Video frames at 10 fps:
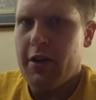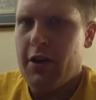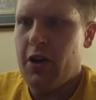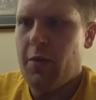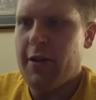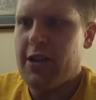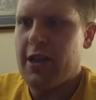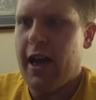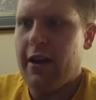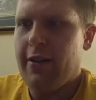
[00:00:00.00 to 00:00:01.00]
You go much
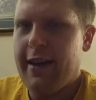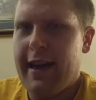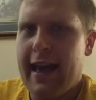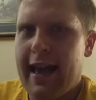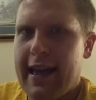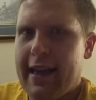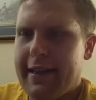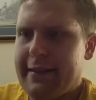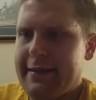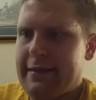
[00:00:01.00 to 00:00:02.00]
higher than that,
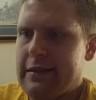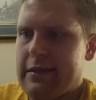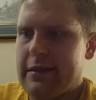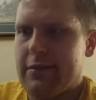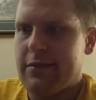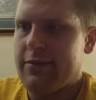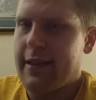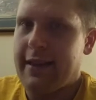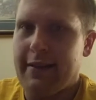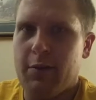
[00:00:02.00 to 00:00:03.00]
uh,
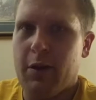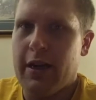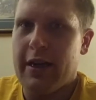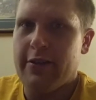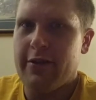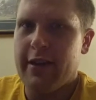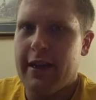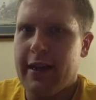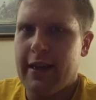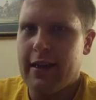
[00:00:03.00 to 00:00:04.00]
like the one
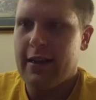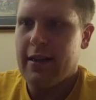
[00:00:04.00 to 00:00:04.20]
yesterday,